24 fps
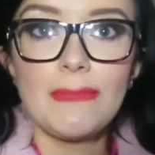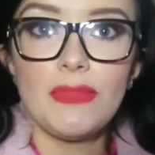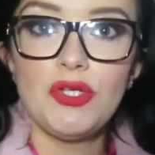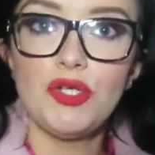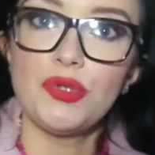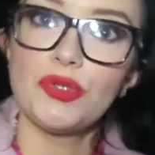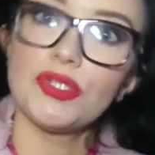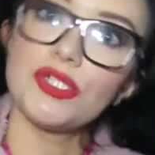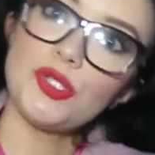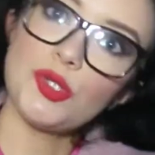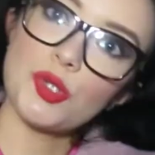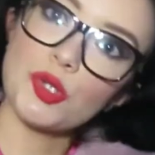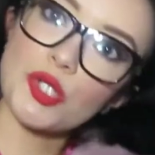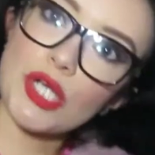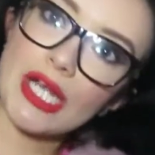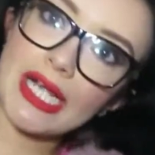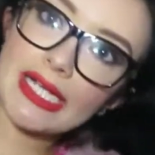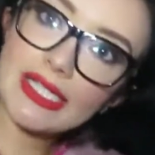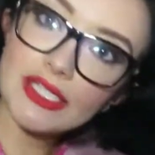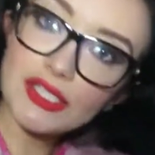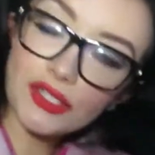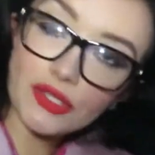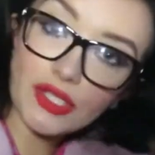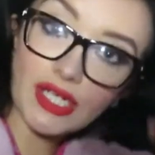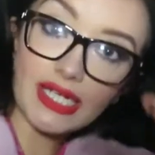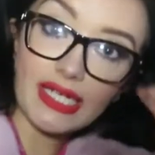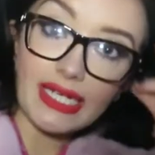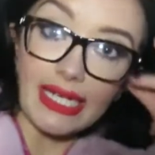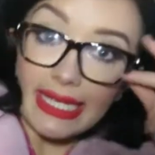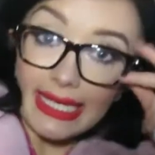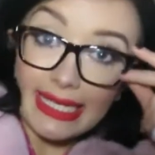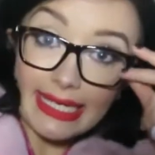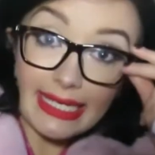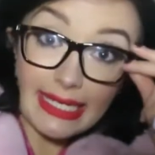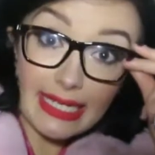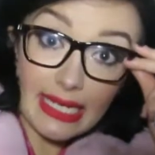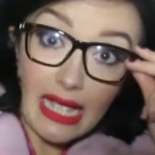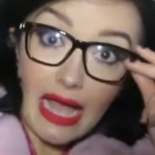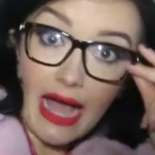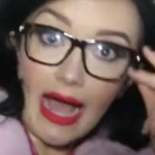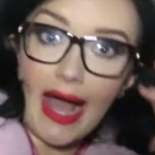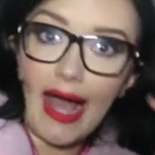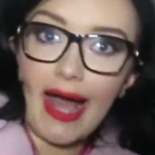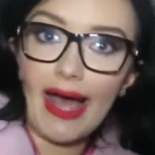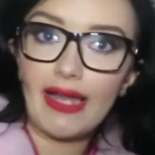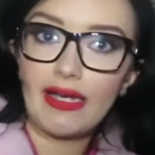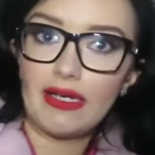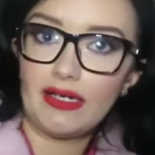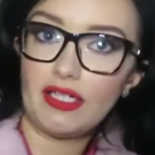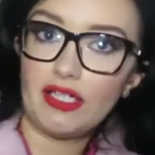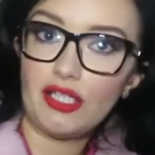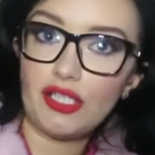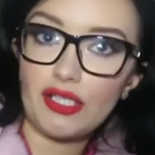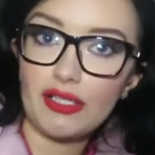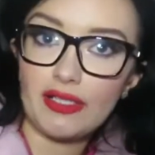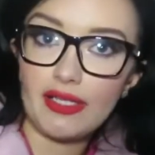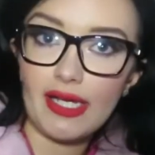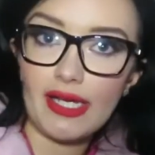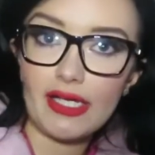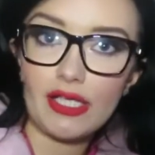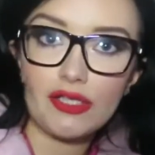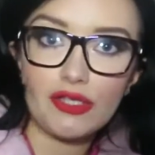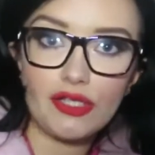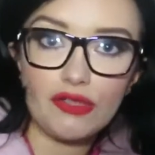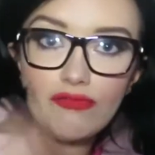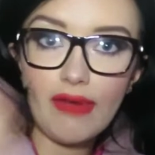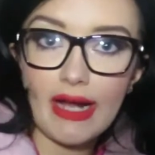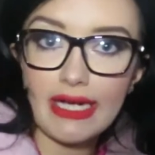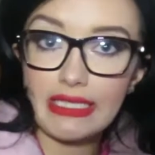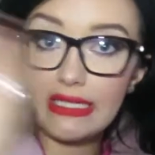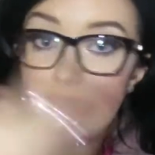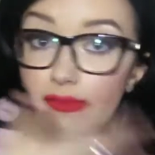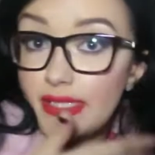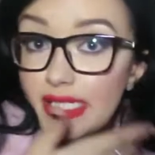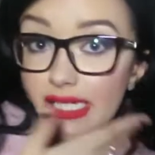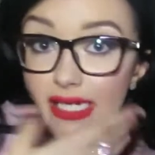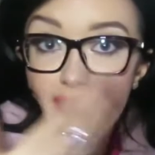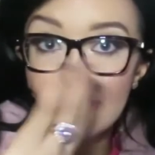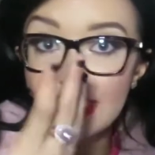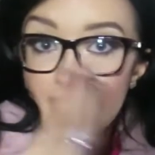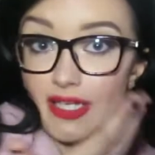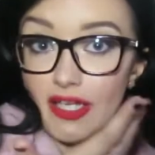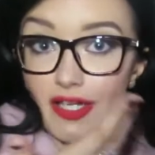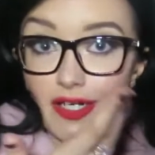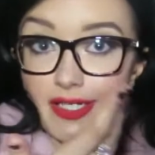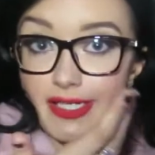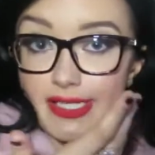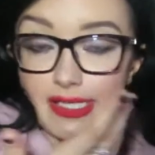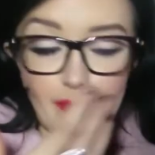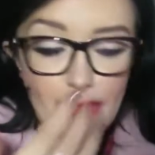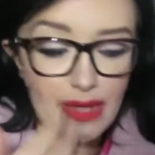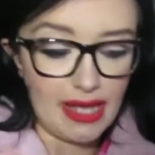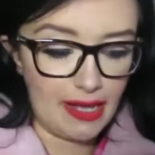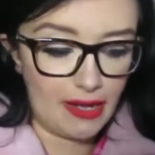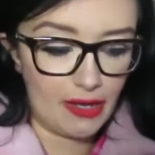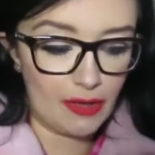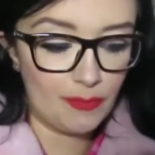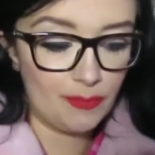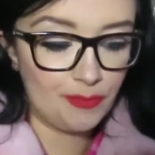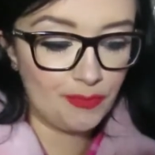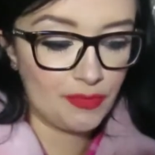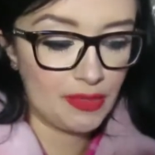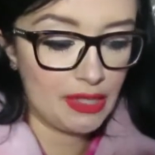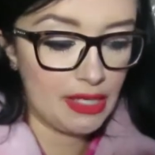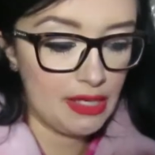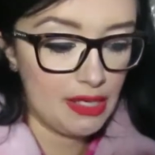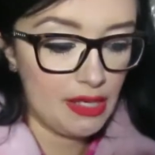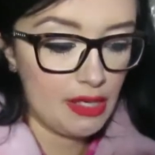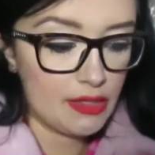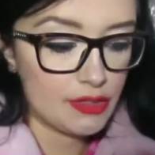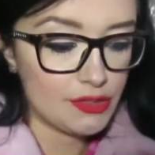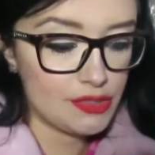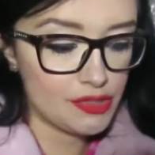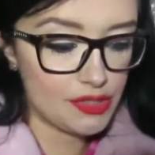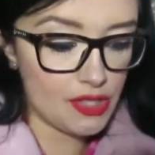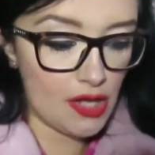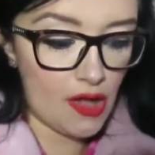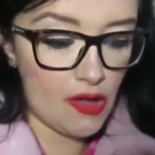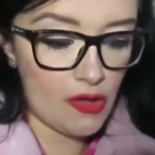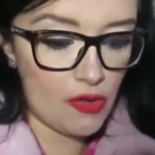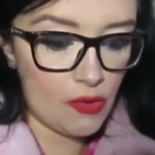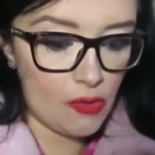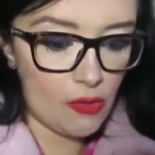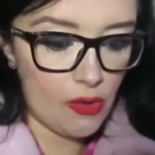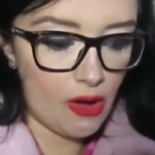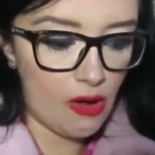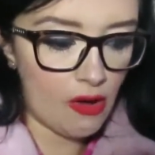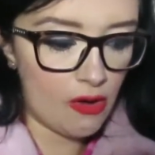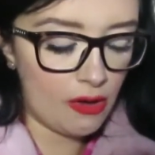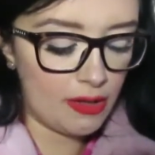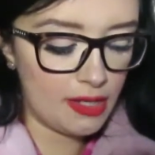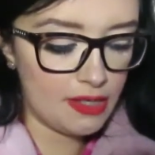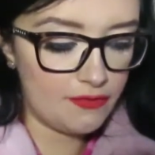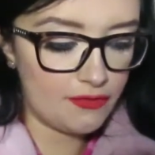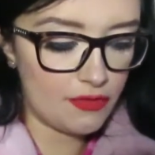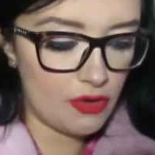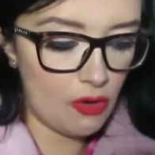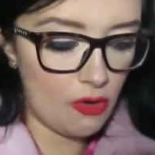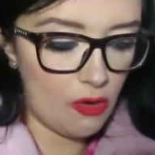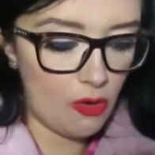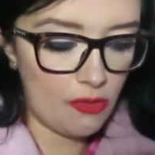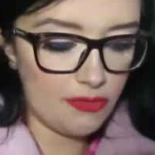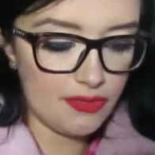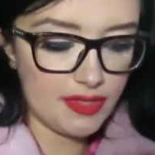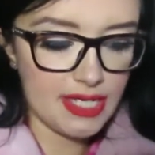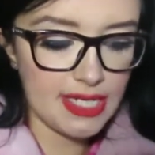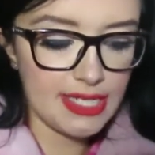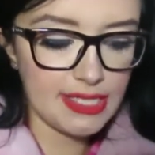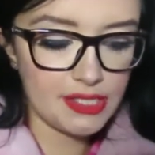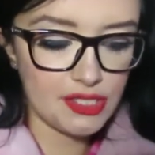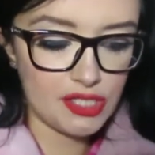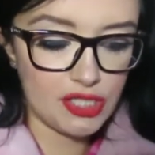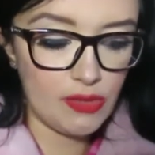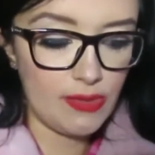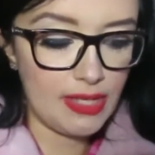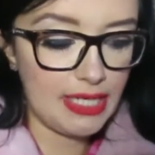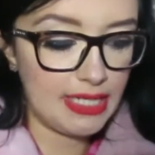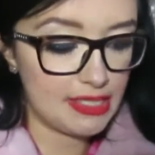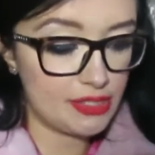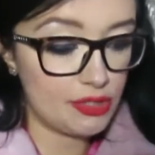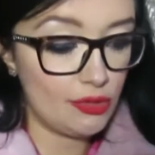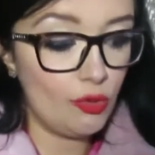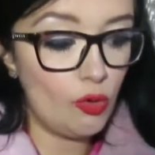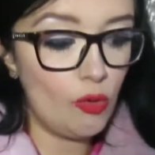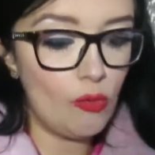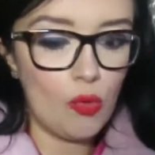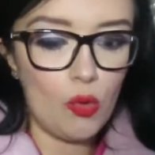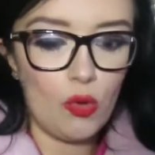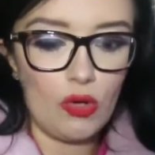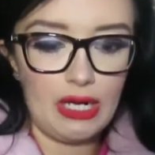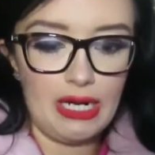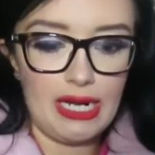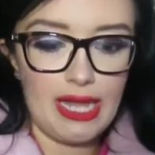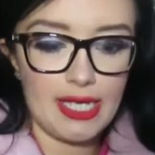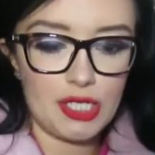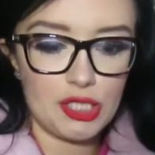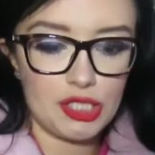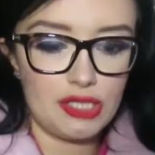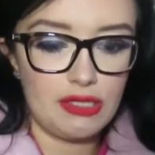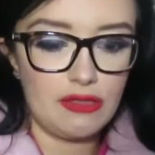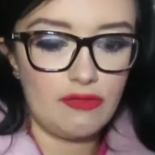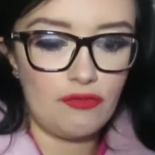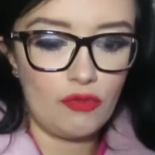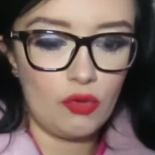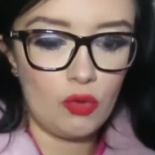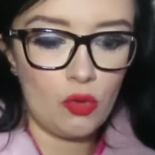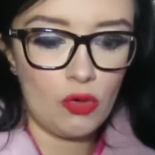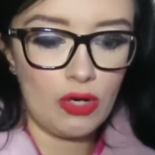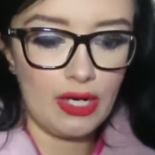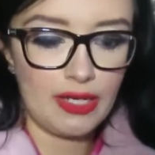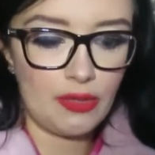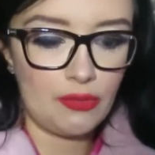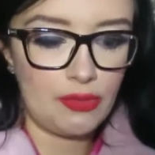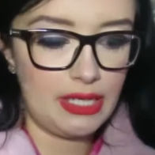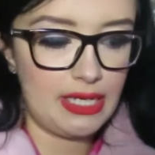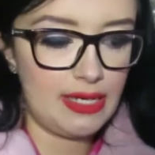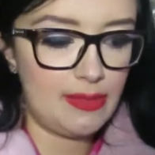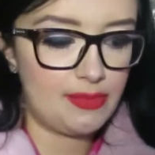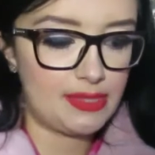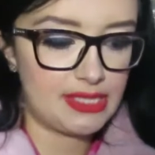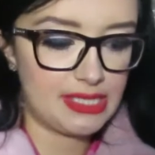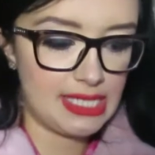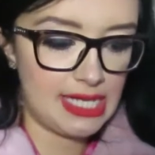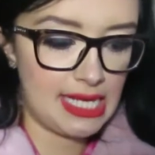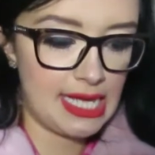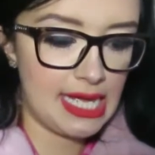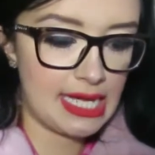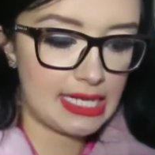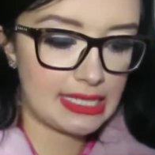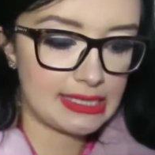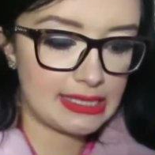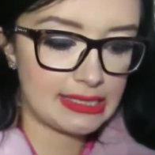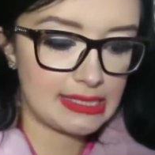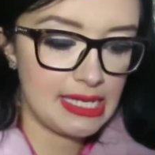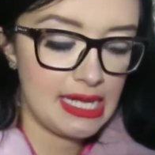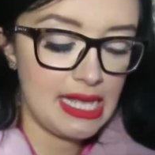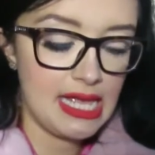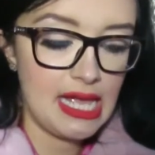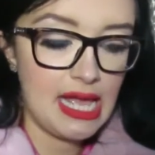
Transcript: You can drink, you can eat, and the red lipstick isn't going to smear. So I've got these 2 in his normal collection, the Velour liquid lipsticks.